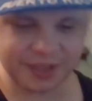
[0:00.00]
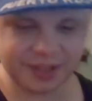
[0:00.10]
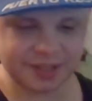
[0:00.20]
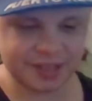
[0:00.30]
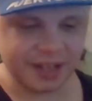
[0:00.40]

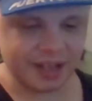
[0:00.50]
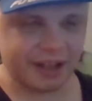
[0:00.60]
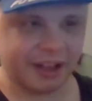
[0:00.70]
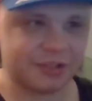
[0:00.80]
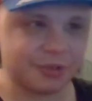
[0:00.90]
because
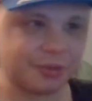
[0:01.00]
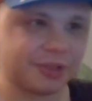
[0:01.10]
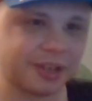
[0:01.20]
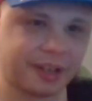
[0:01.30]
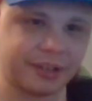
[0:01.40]
I do
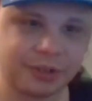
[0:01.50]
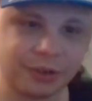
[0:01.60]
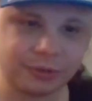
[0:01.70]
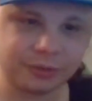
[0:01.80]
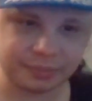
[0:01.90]
think I
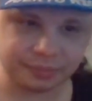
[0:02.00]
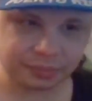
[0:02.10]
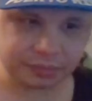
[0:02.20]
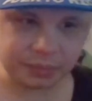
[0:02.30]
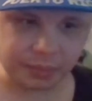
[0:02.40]
know,
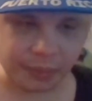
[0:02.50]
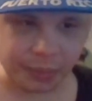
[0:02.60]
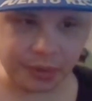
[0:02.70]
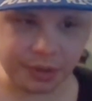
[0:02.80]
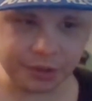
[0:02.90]

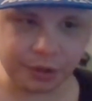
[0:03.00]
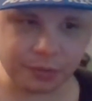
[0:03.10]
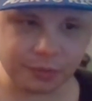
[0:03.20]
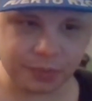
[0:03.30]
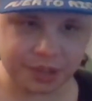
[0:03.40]
you
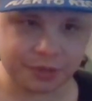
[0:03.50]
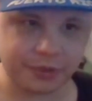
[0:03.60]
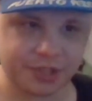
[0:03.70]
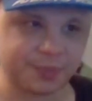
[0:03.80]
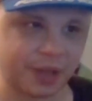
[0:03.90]
know, what to
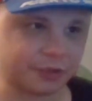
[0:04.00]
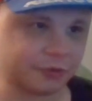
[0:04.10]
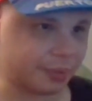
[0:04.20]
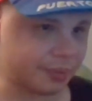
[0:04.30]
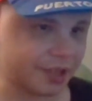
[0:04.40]
expect
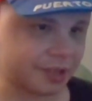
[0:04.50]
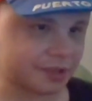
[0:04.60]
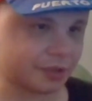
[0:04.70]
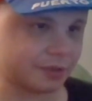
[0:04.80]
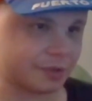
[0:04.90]
from the
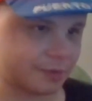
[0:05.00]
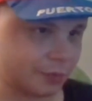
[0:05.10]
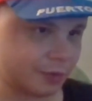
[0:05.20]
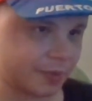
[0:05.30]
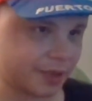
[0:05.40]
Eternals
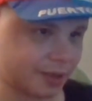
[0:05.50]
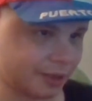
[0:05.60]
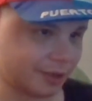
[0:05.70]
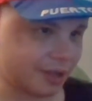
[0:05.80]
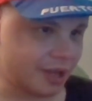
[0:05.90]
movie
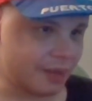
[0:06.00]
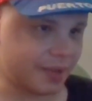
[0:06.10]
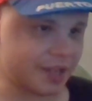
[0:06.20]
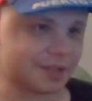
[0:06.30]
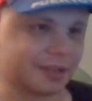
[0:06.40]
uh,
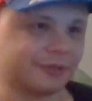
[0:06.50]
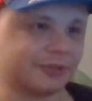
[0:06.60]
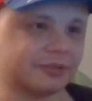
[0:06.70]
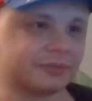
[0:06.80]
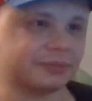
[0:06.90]
based off
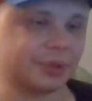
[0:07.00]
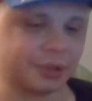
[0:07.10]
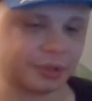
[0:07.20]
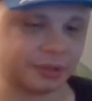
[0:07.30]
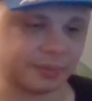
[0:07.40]
of, you
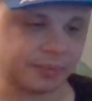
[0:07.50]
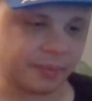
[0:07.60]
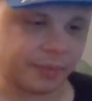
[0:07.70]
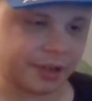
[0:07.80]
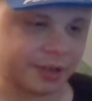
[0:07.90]
know,
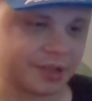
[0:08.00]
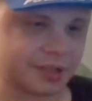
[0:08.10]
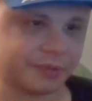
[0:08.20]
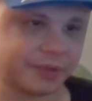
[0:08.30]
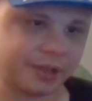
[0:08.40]
their
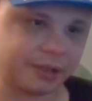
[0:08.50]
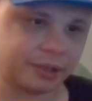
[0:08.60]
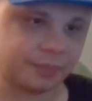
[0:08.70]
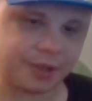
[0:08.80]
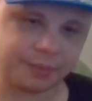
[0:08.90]
history
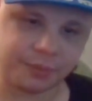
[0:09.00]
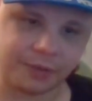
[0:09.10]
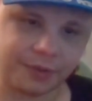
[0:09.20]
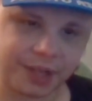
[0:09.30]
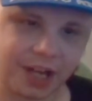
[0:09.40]
of uh, in
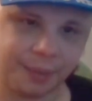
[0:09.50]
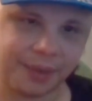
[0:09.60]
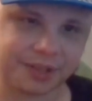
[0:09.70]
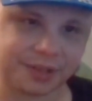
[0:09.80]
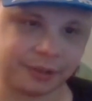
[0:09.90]
Marvel
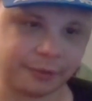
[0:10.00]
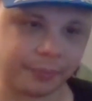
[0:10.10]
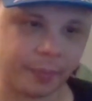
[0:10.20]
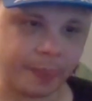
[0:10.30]
Comics. Um,